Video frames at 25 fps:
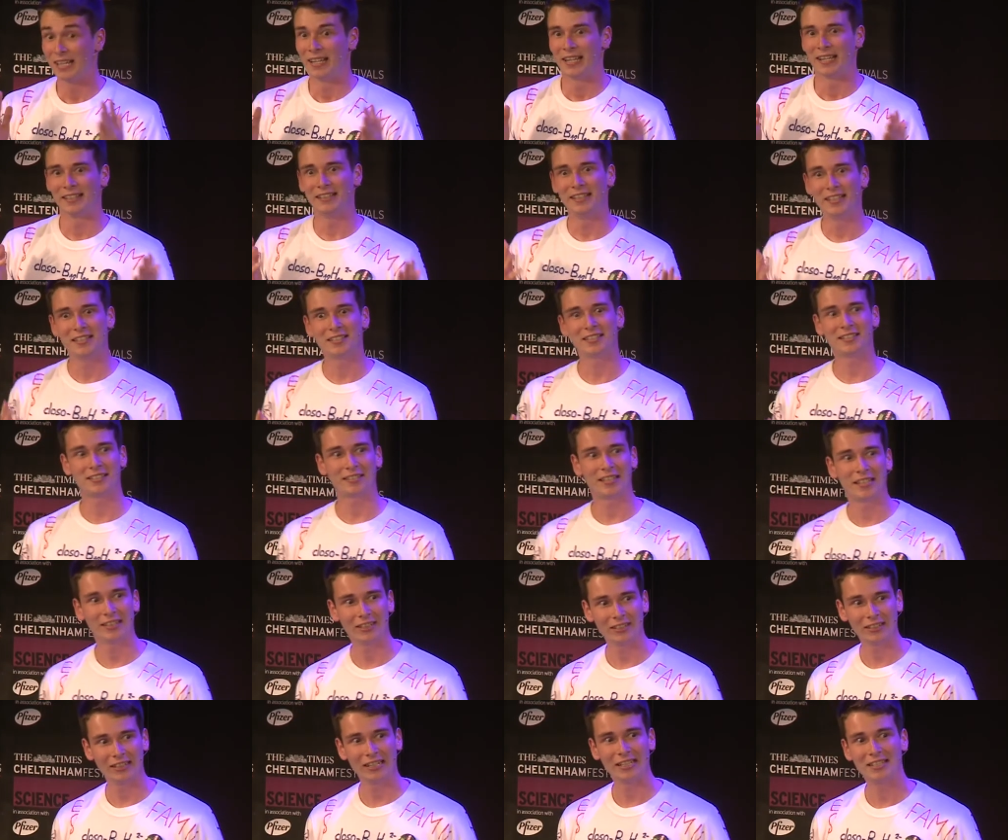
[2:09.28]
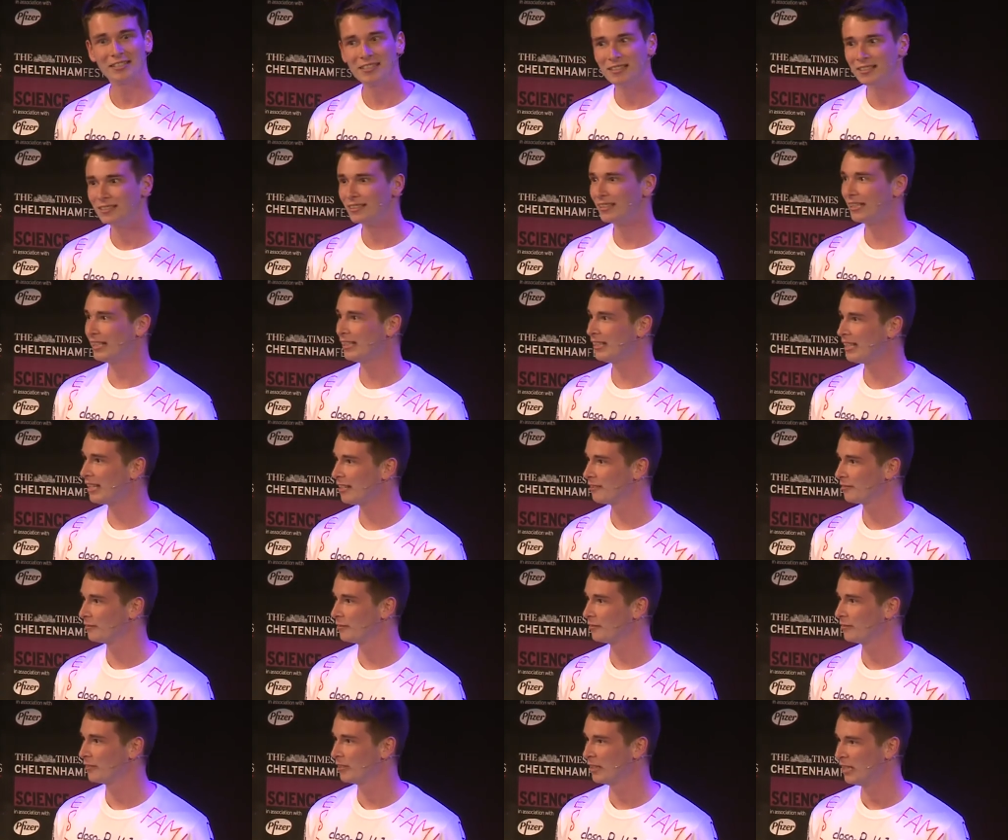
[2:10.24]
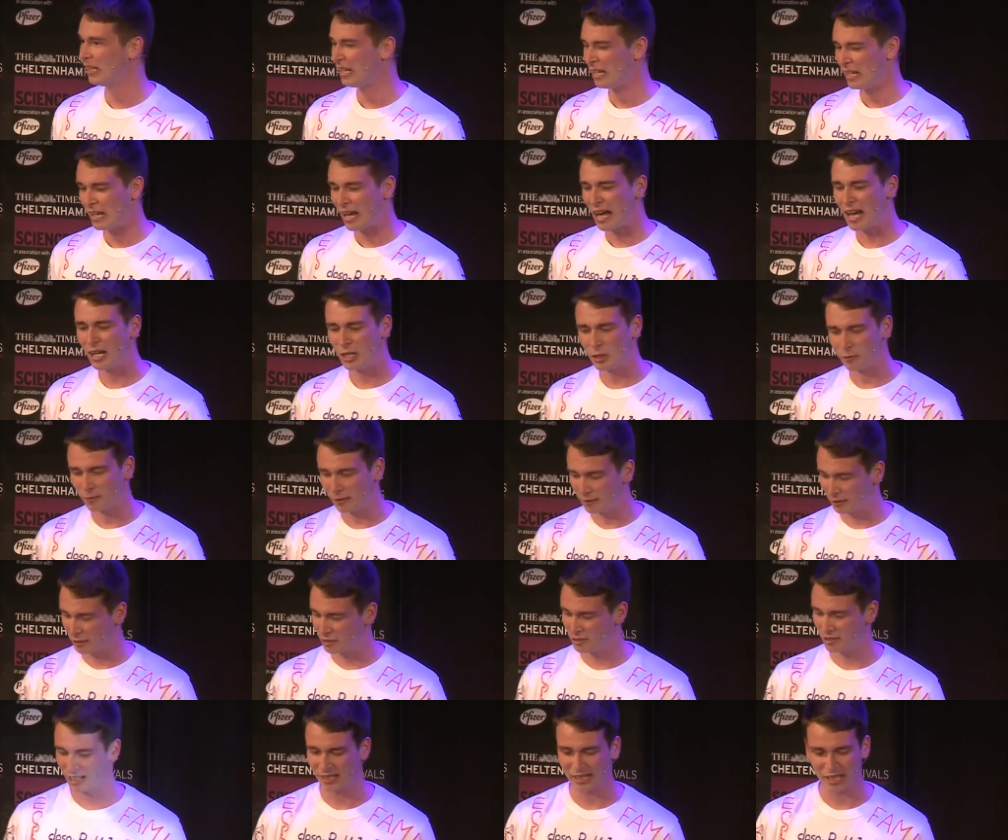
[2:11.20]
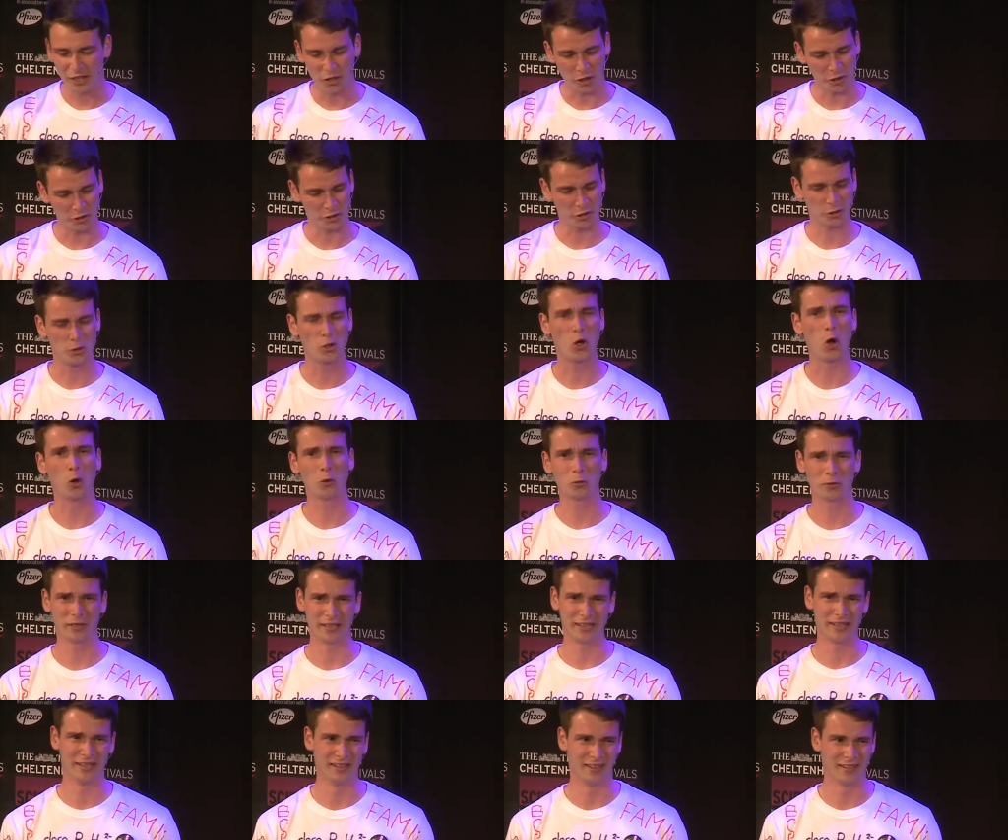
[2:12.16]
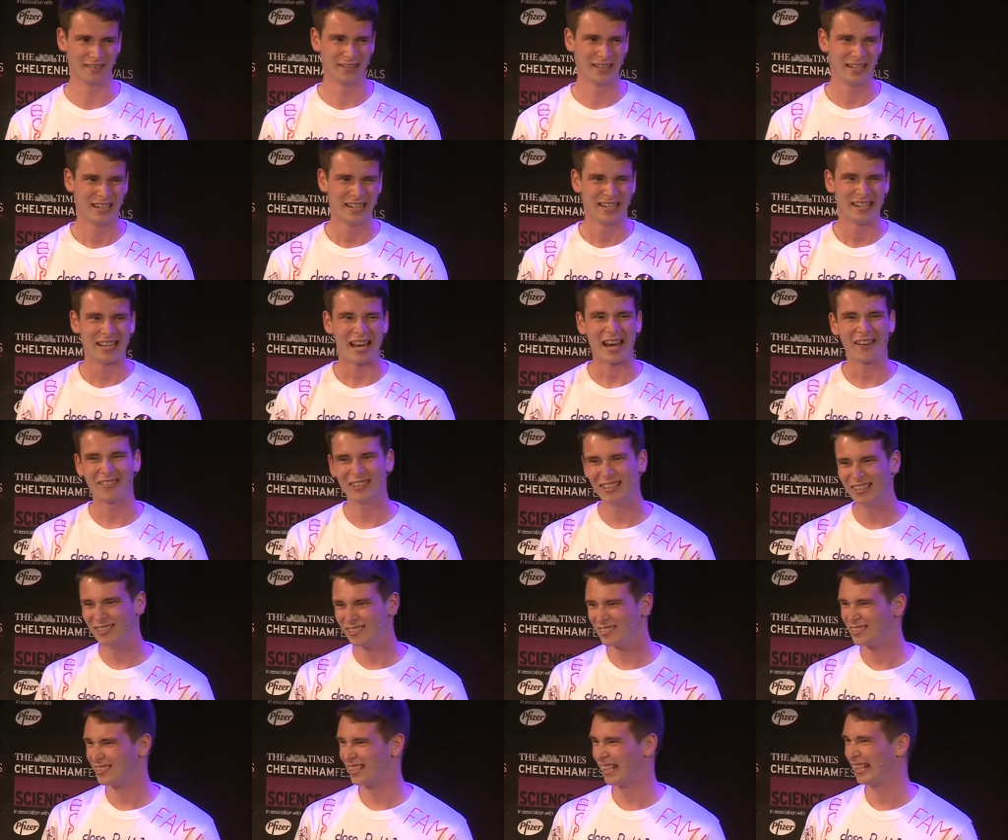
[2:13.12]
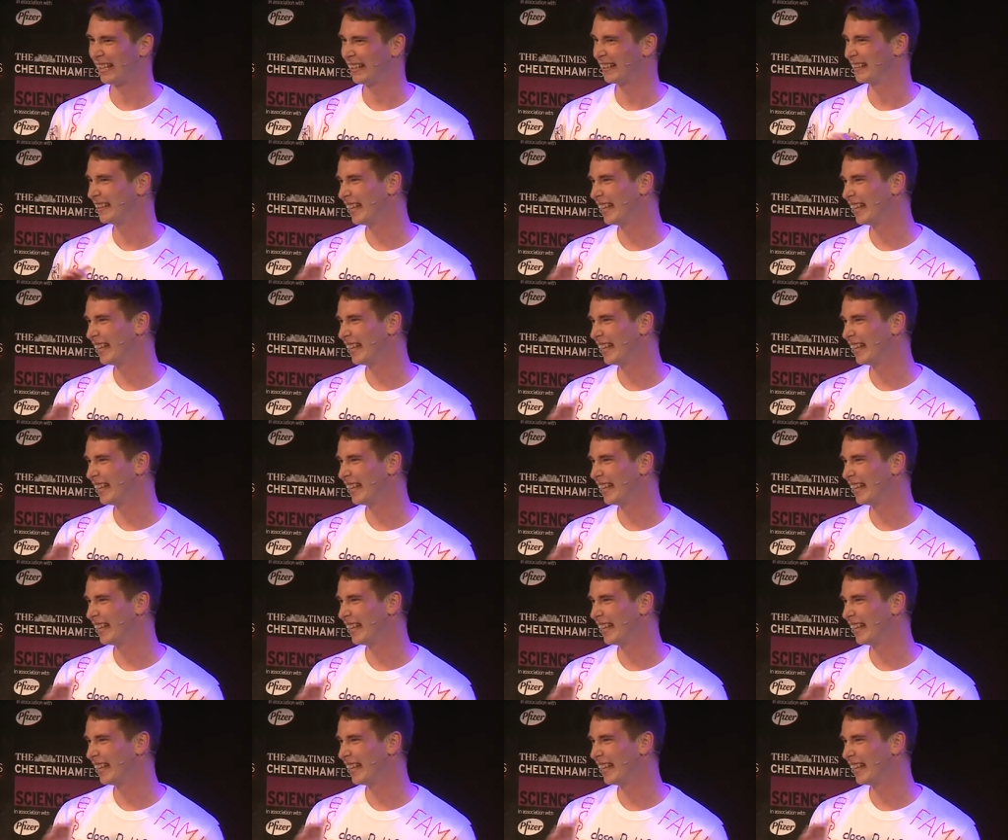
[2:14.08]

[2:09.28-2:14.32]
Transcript: This still isn't enough. I don't want to say that she's a gold digger. I'm really not saying